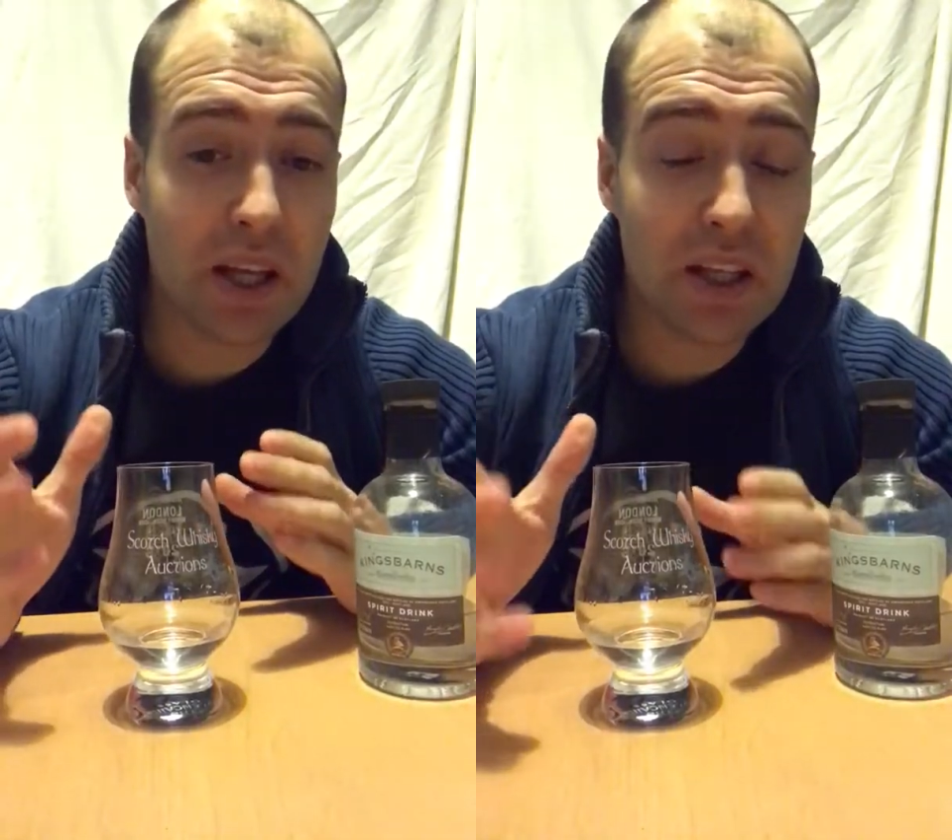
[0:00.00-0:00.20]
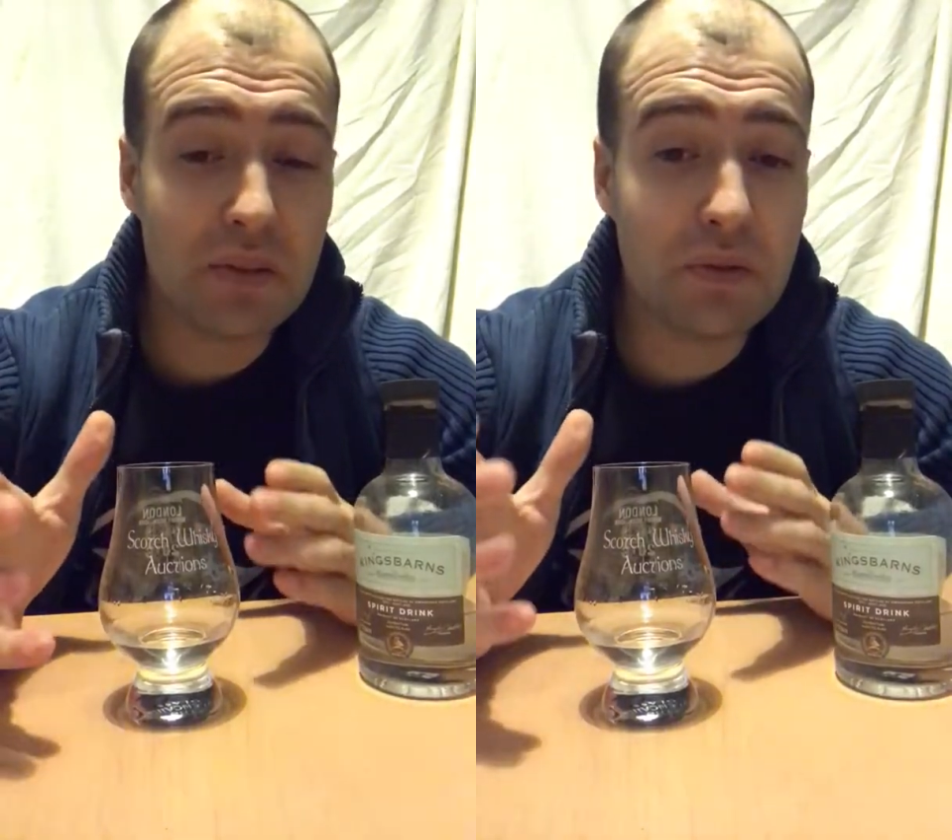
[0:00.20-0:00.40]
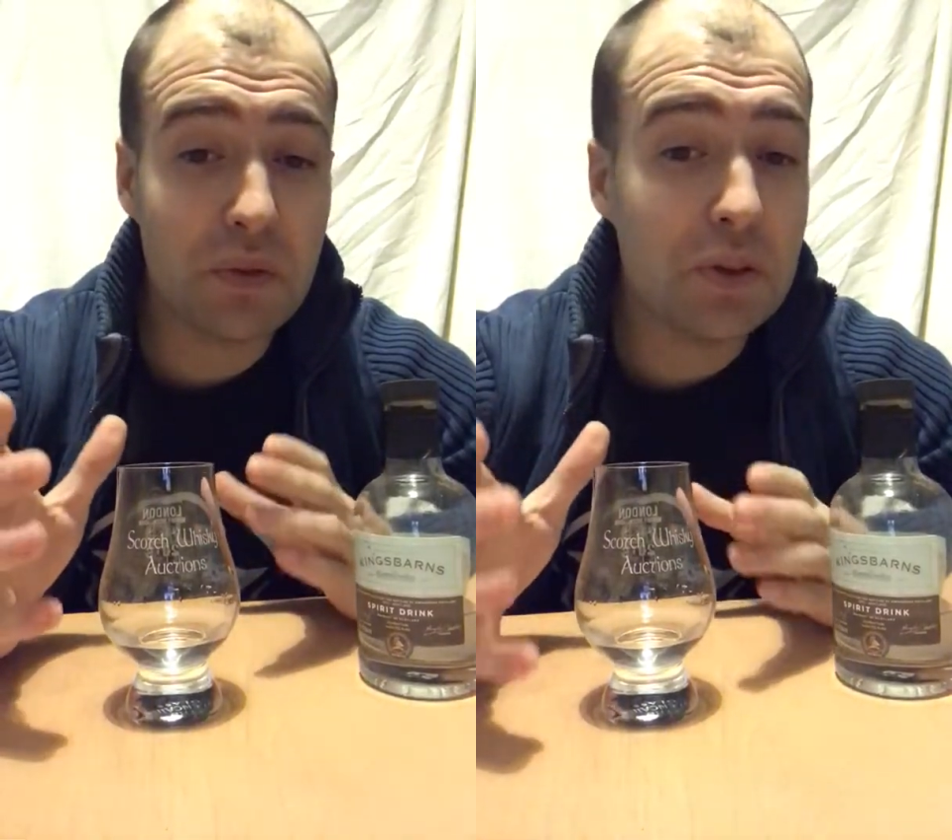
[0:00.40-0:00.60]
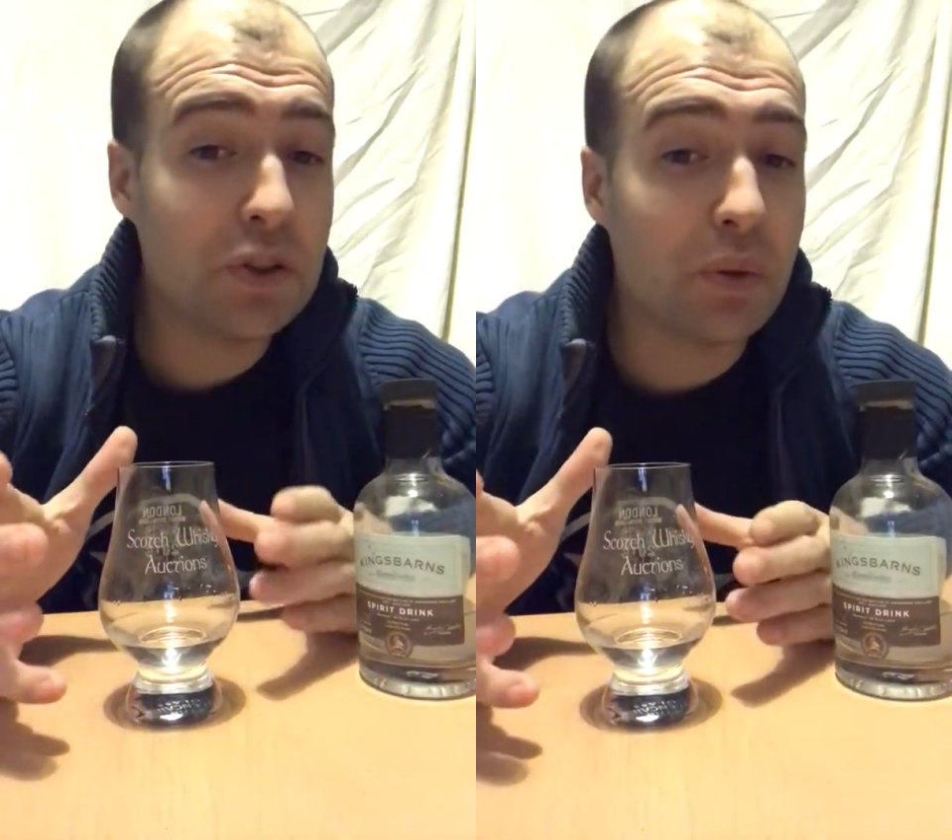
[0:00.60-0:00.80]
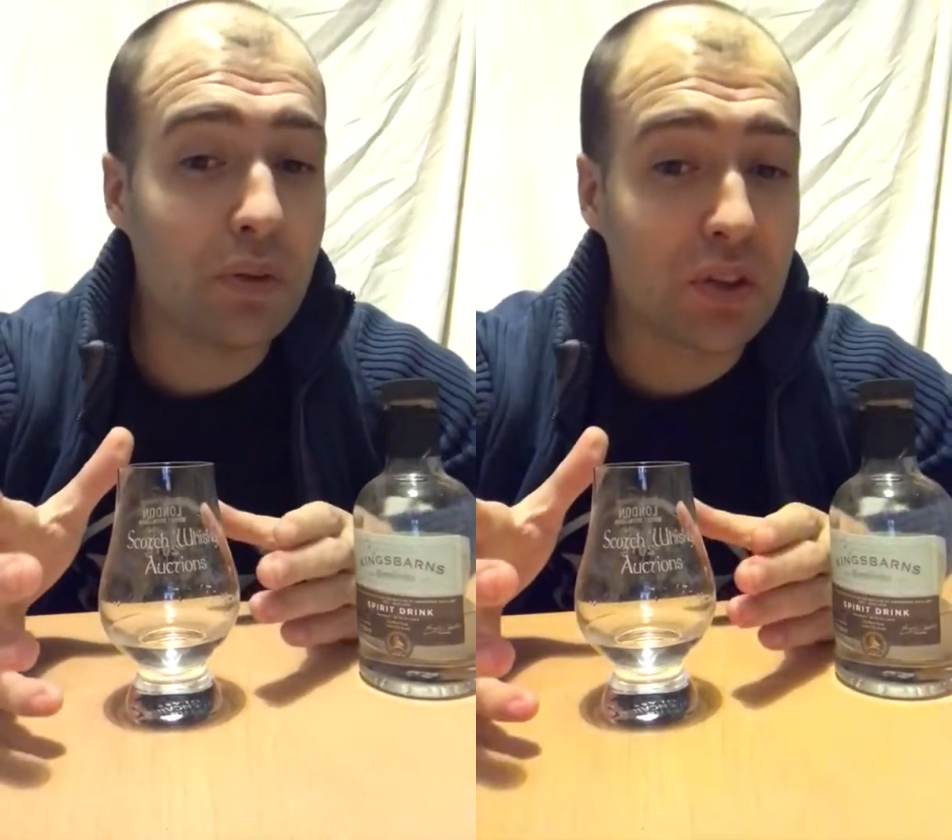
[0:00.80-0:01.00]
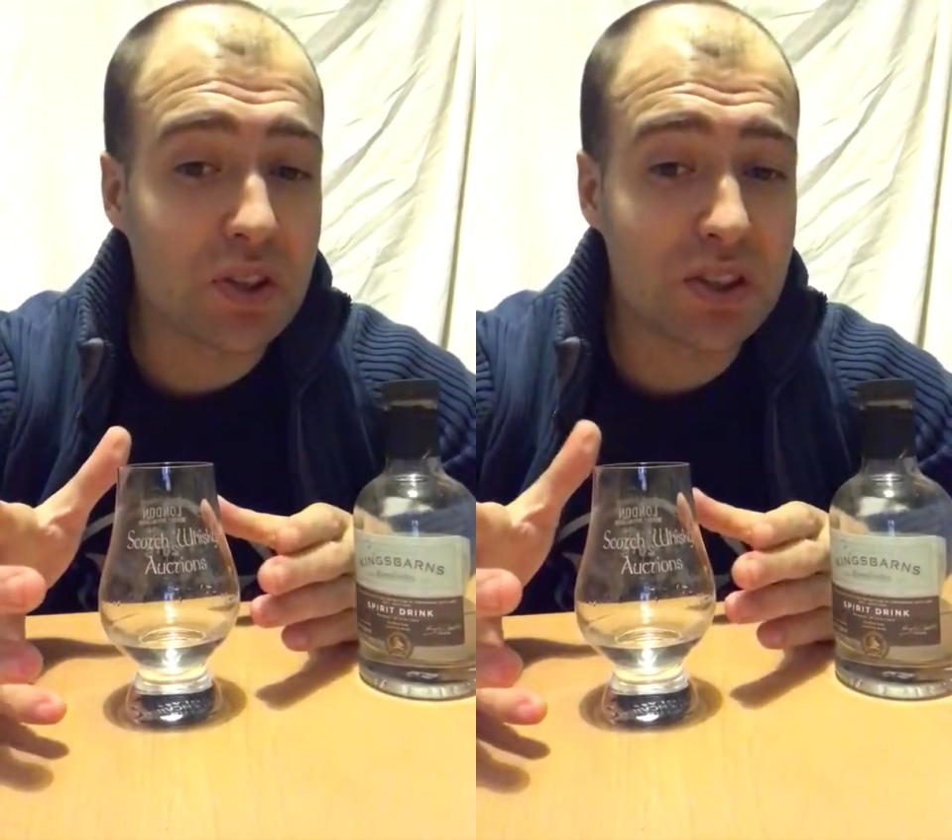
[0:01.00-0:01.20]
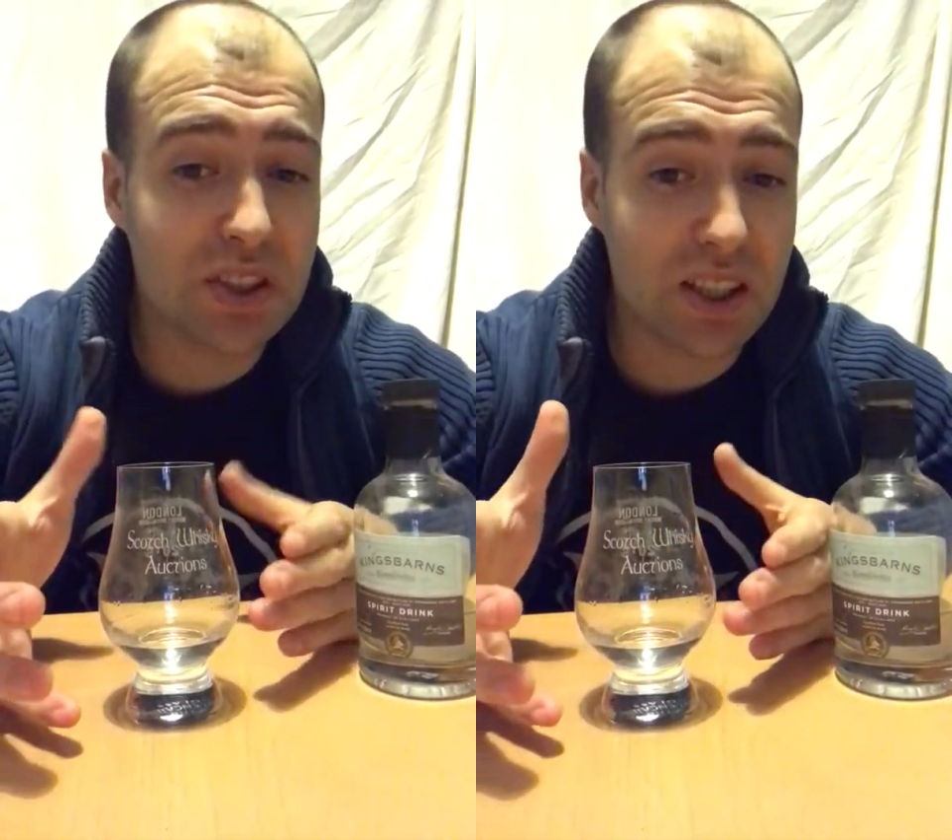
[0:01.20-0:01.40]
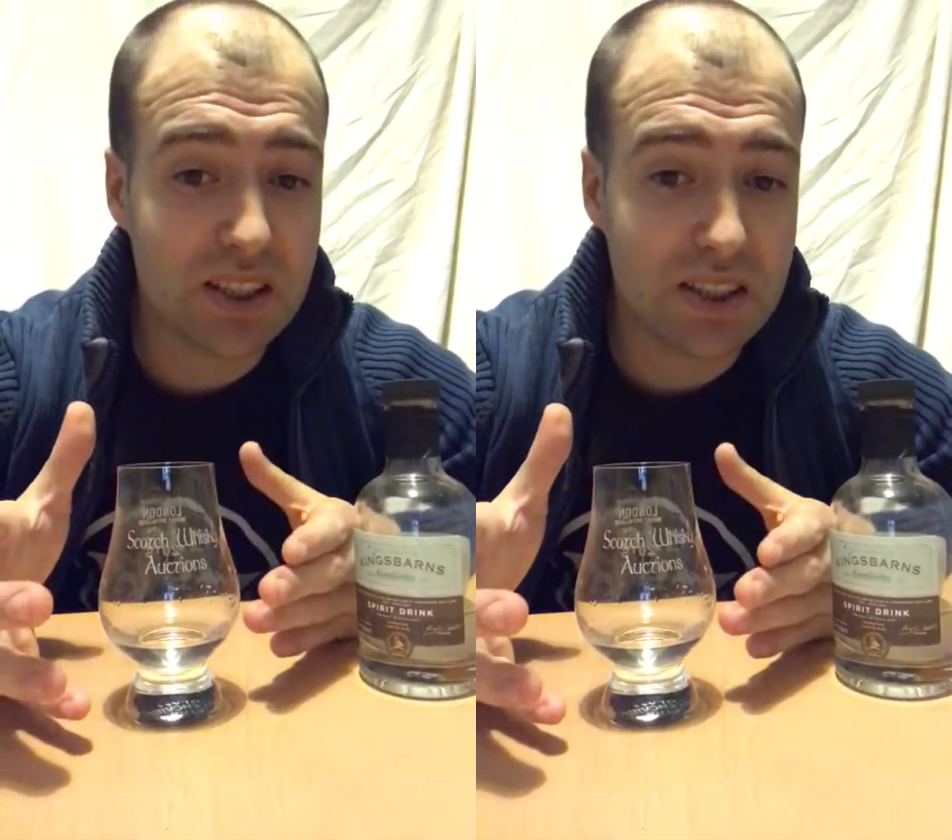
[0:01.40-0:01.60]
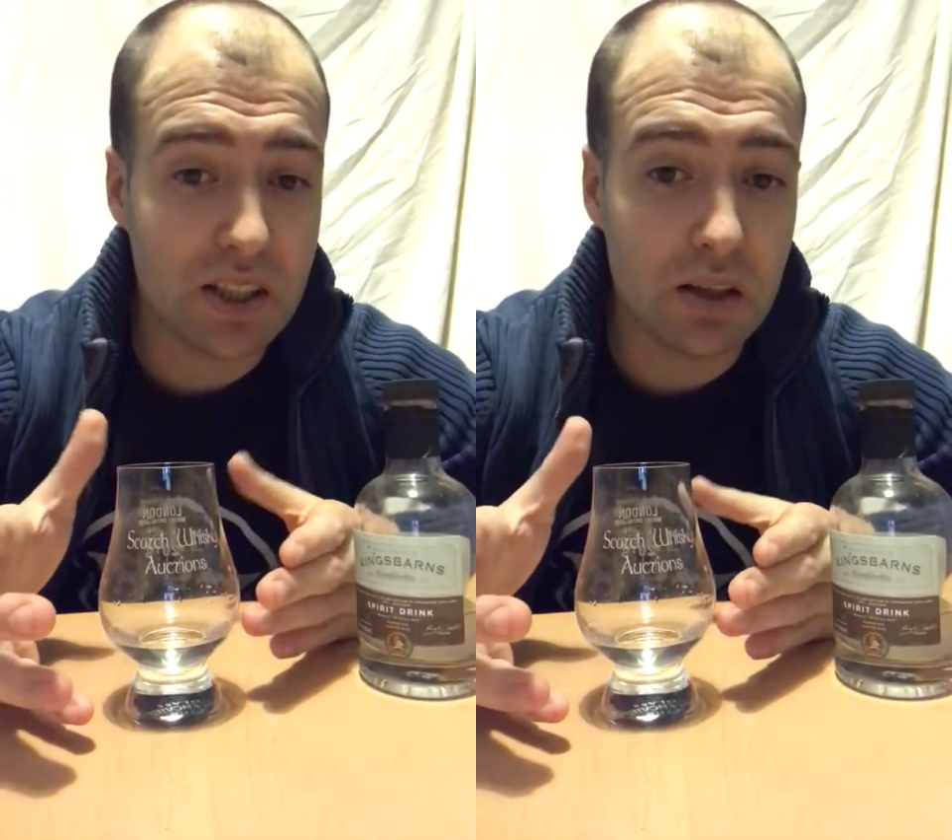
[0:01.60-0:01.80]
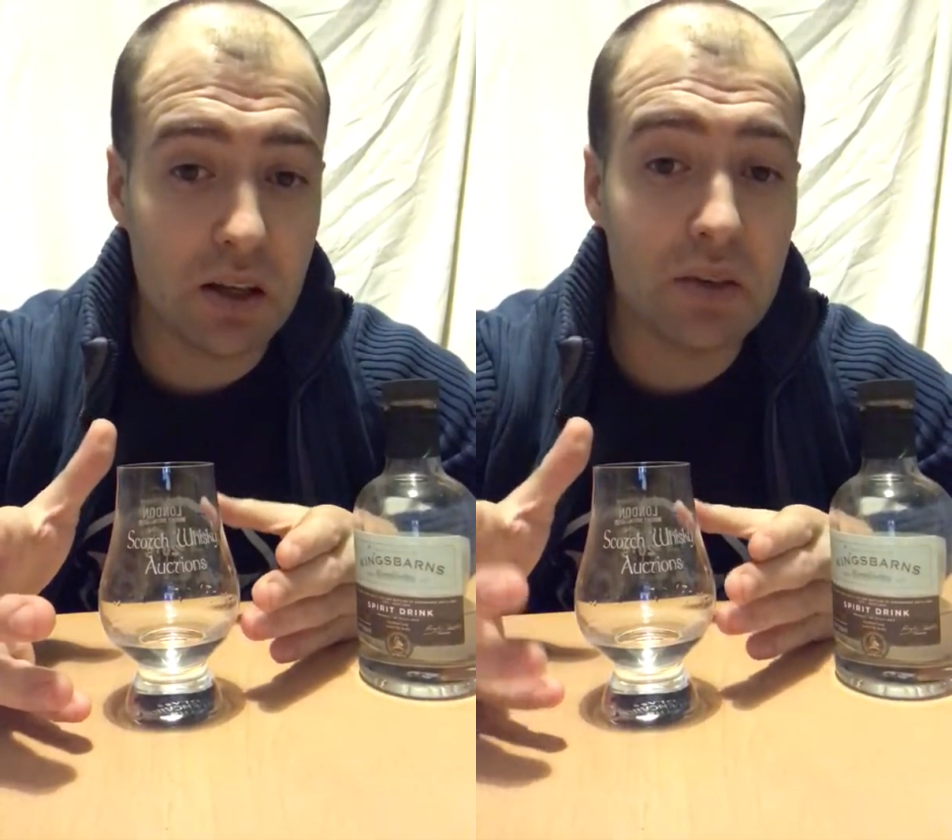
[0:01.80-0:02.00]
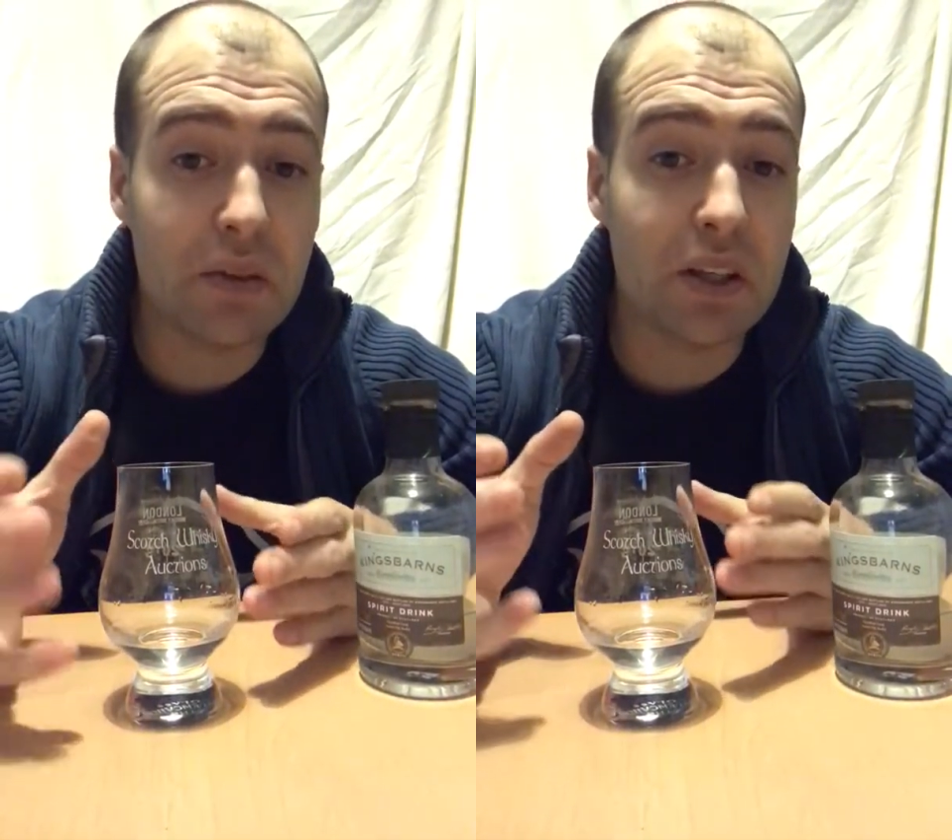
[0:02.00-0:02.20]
any food you ever taste in life,